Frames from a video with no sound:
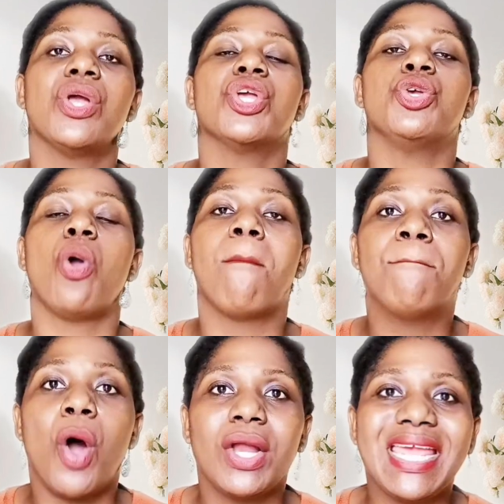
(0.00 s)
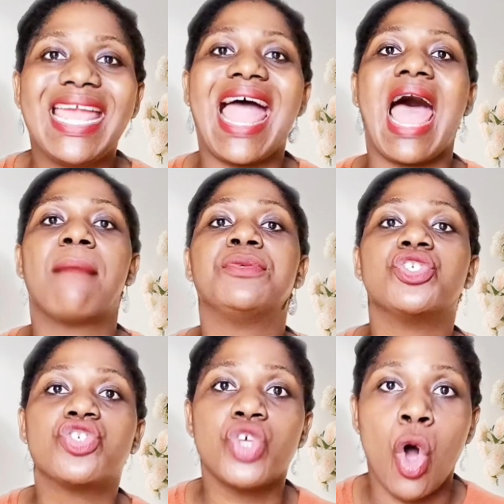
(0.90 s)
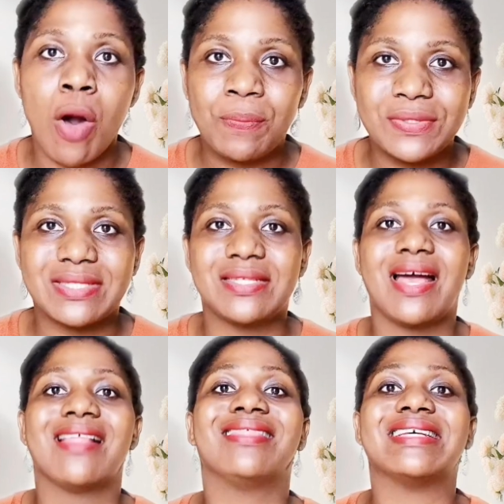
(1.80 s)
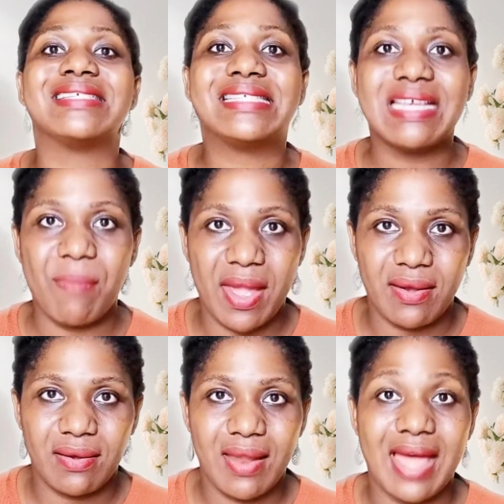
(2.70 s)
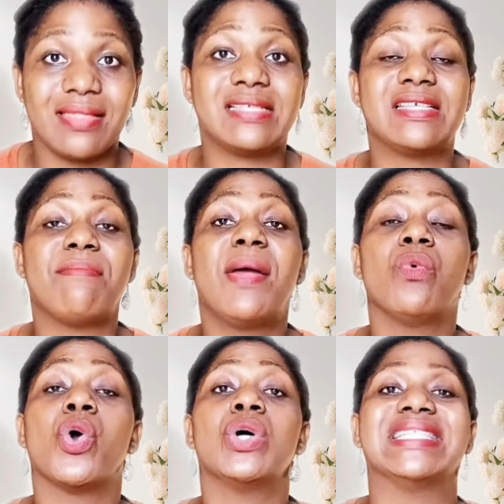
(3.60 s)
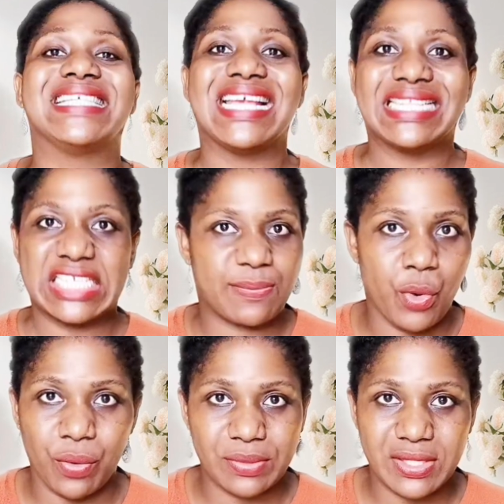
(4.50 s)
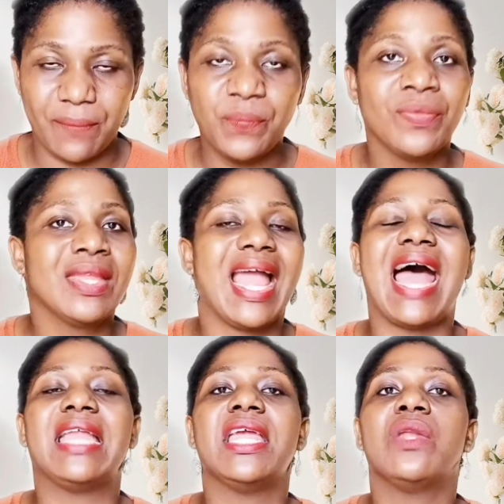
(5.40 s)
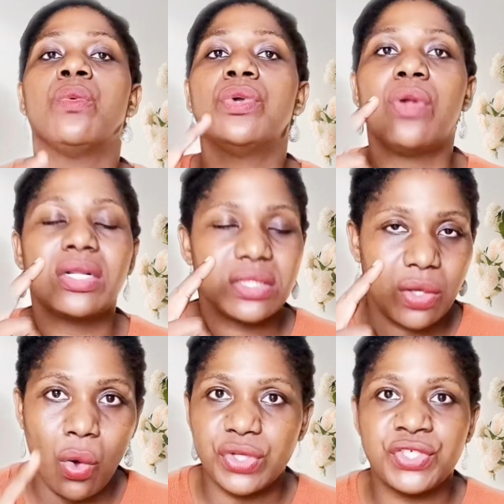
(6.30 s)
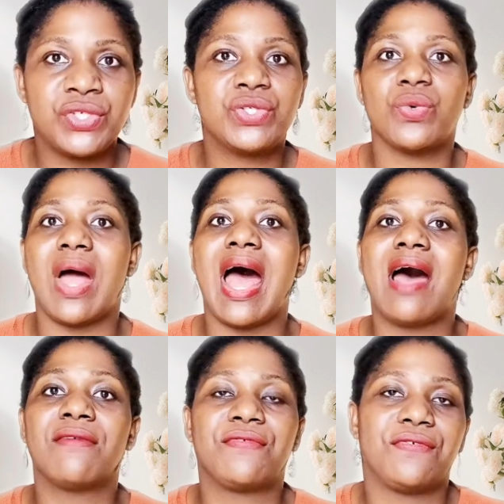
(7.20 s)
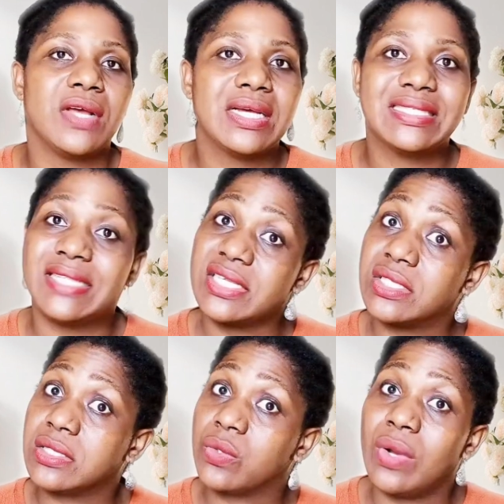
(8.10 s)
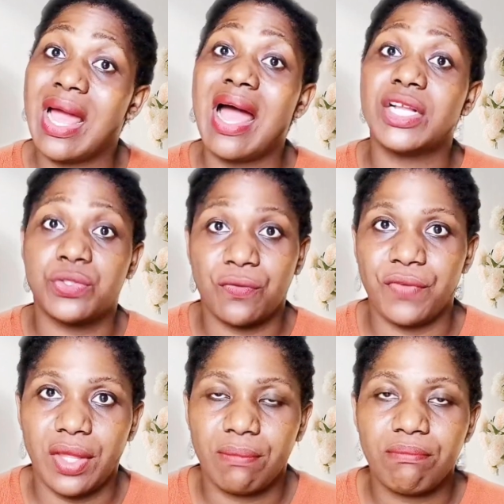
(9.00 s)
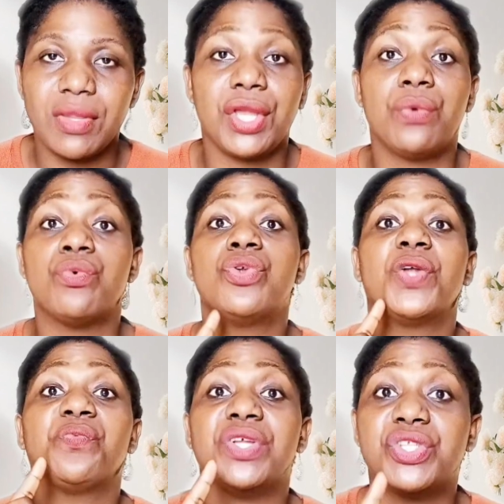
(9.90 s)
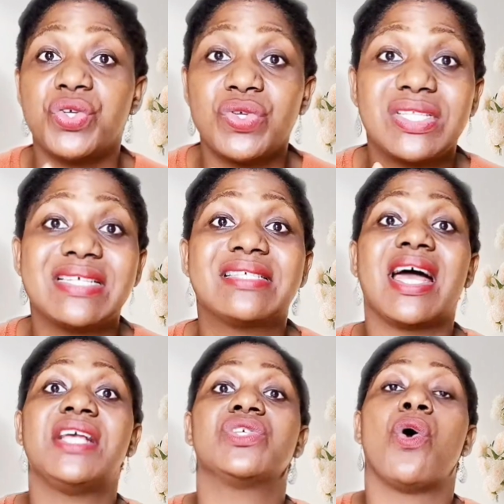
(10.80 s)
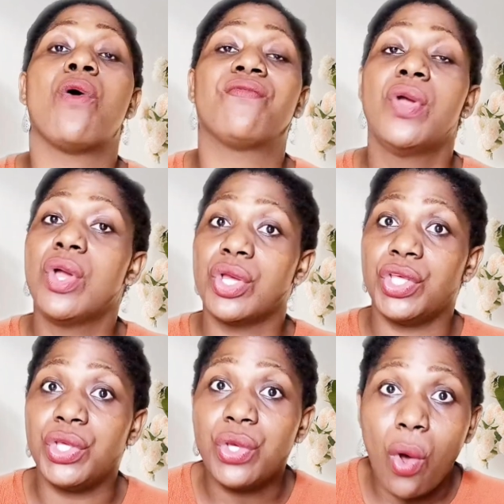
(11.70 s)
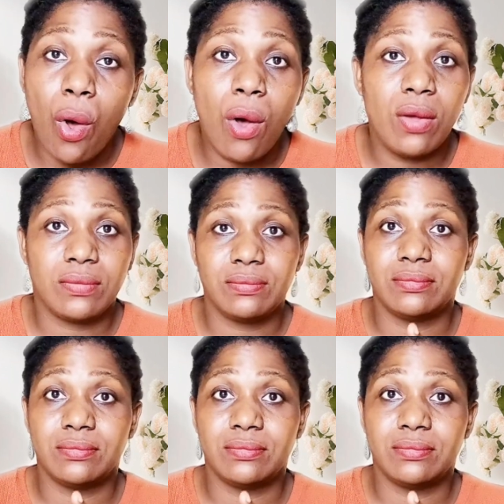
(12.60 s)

your body absorbs the semen, and the semen will contain the sperms, and it will not cause you to have testicular atrophy. It will not reduce the size of your